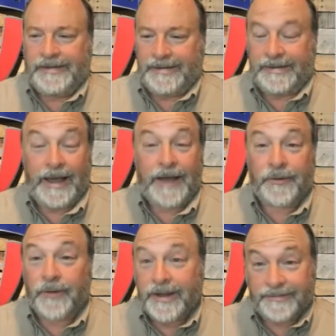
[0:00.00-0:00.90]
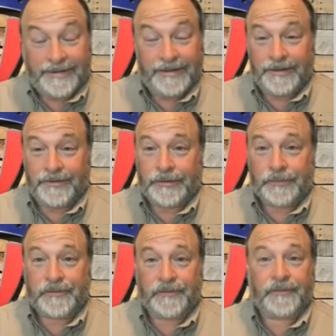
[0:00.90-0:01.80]
uh, how to write thank you
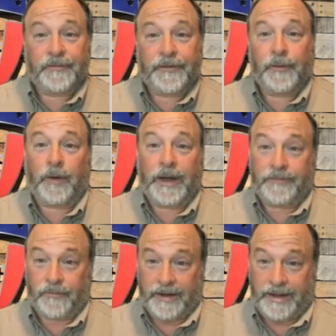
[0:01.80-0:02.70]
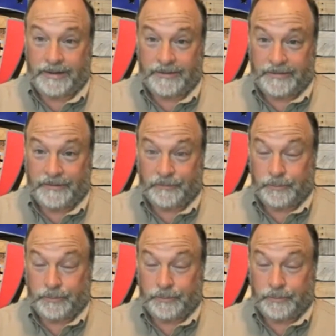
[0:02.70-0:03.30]
notes. It's a very wide variety of things.